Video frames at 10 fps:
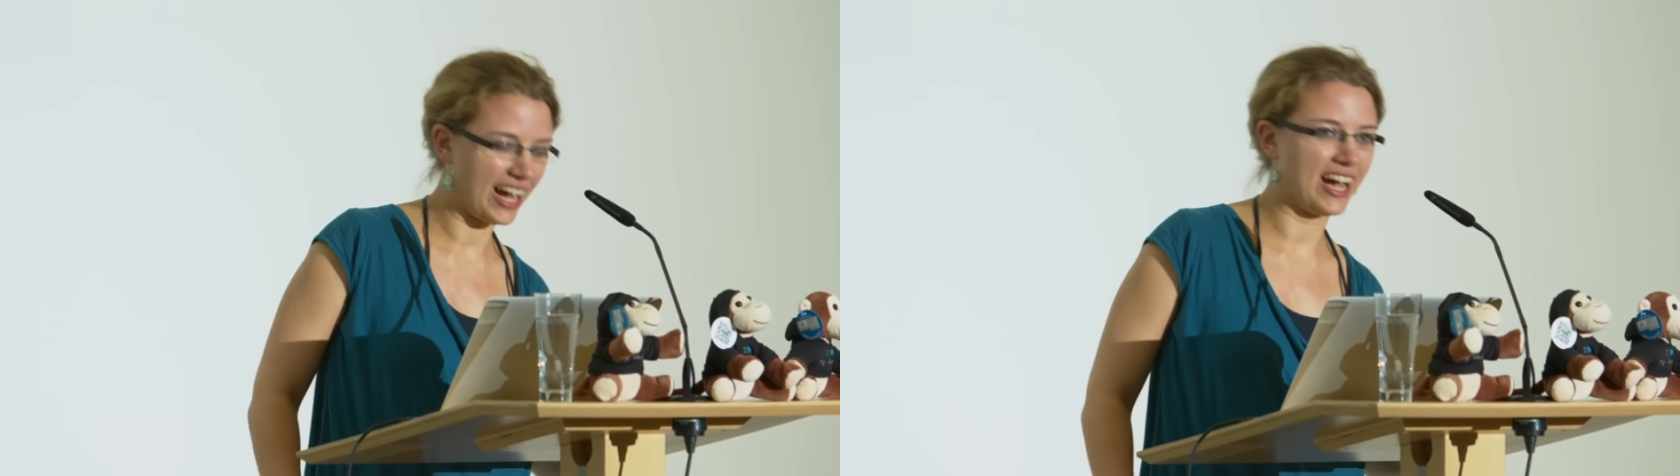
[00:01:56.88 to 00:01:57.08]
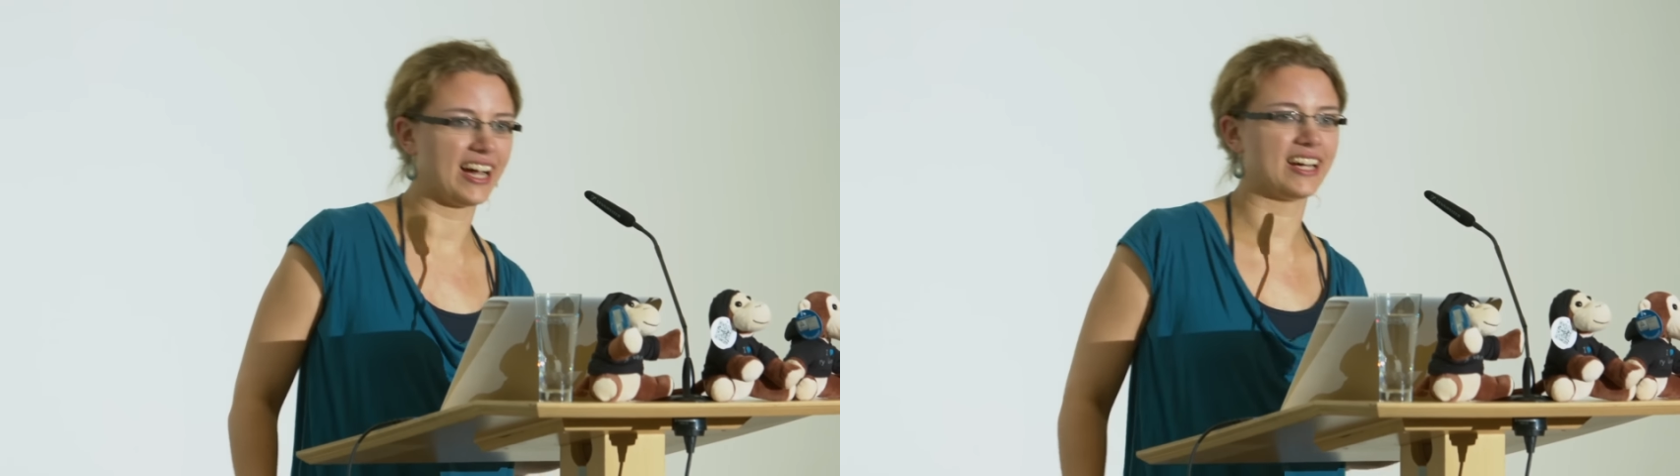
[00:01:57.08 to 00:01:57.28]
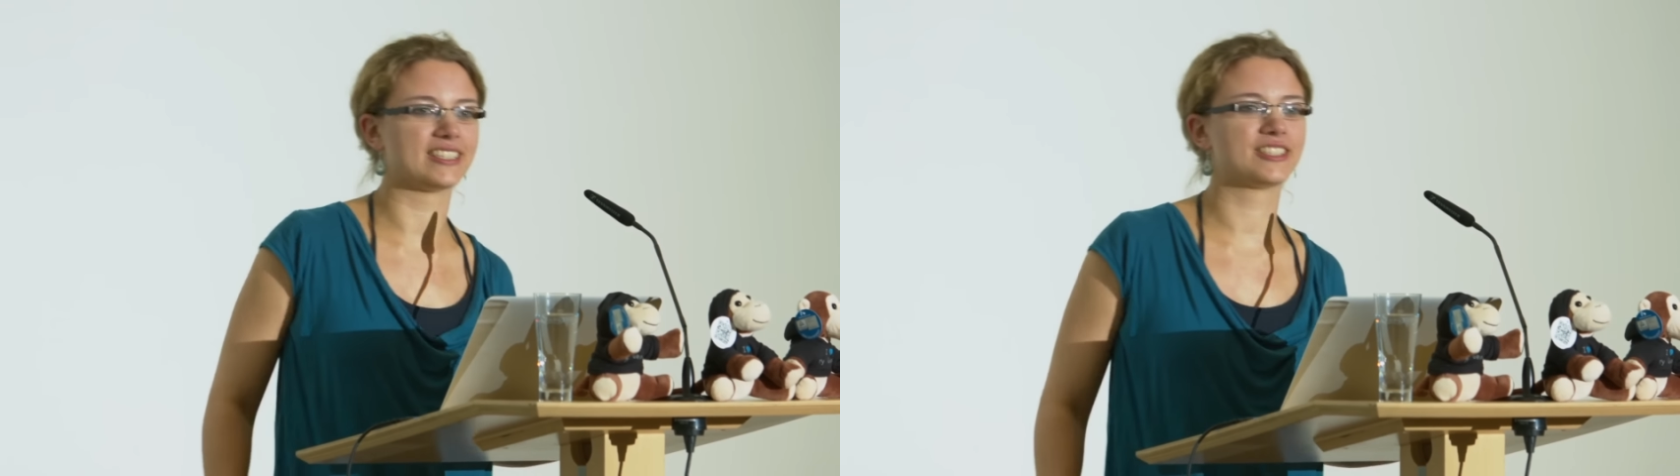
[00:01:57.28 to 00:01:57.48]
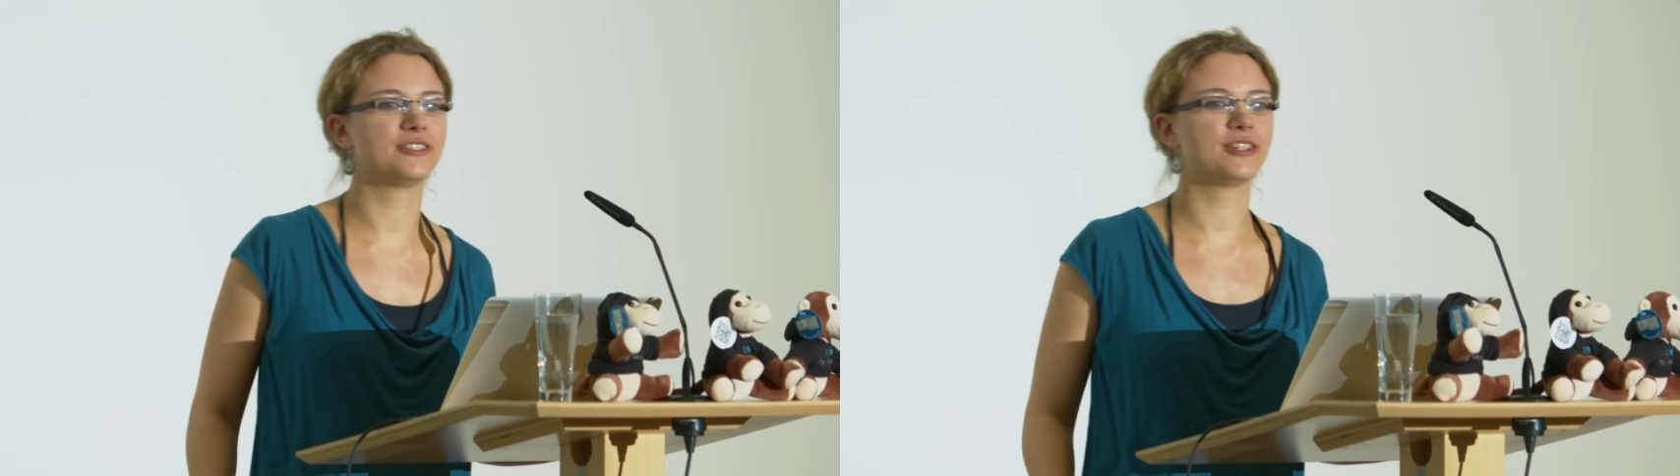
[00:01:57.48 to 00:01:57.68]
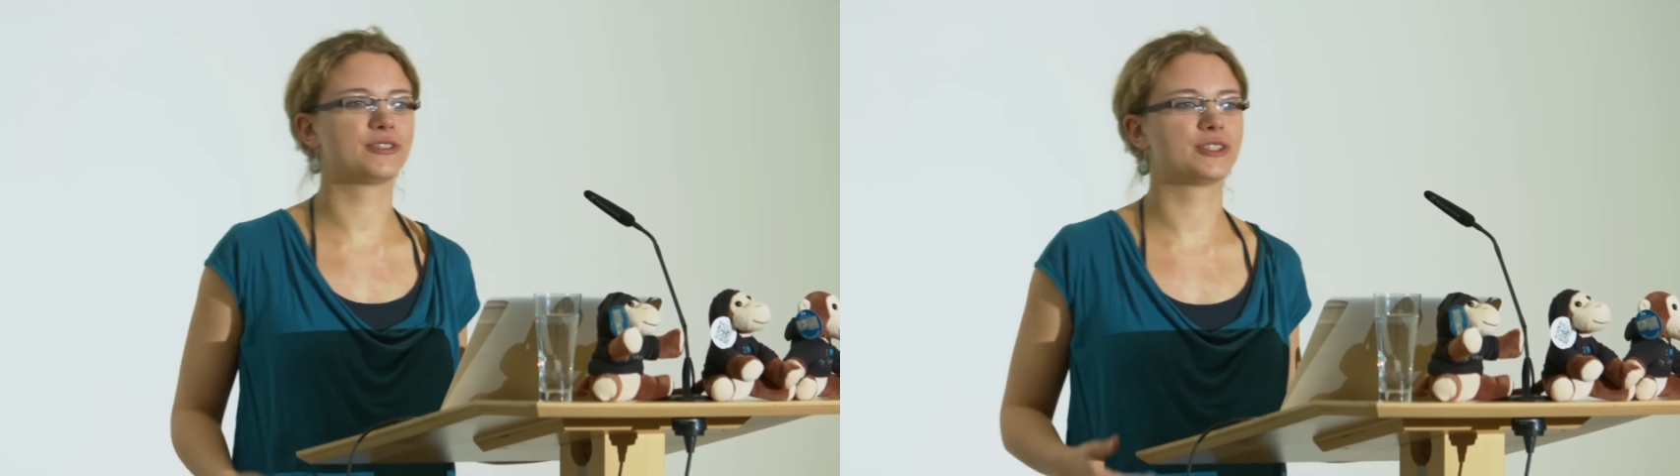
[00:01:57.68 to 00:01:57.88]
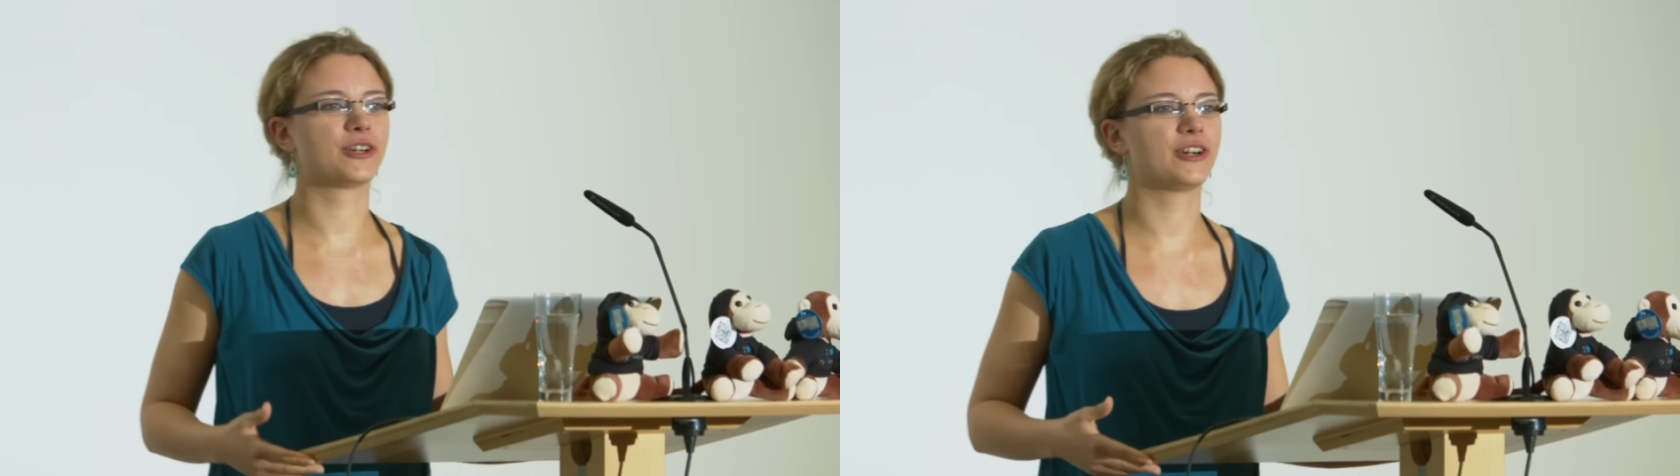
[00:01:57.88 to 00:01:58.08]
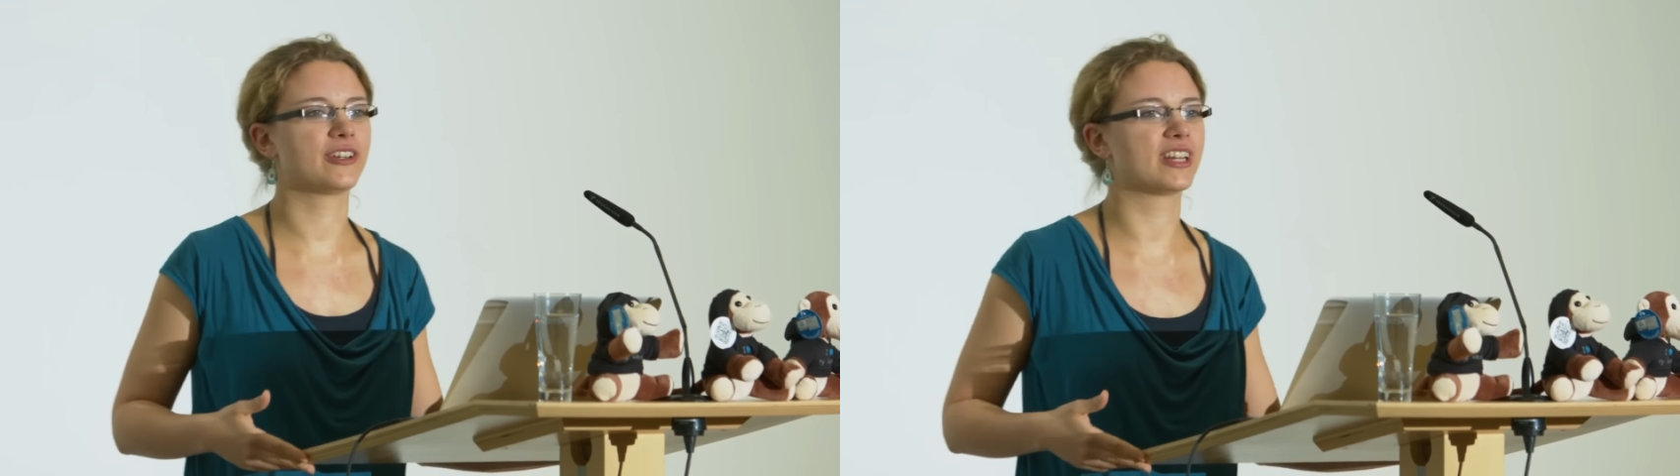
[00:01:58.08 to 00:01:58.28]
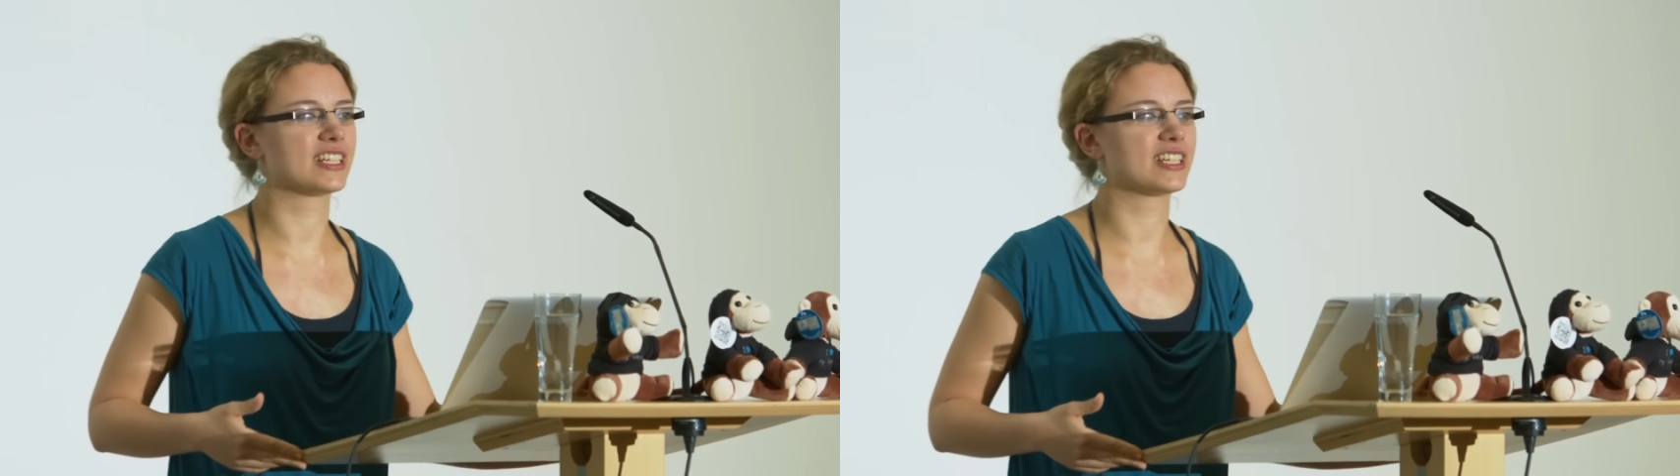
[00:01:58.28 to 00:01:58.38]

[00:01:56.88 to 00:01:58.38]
And who of you heard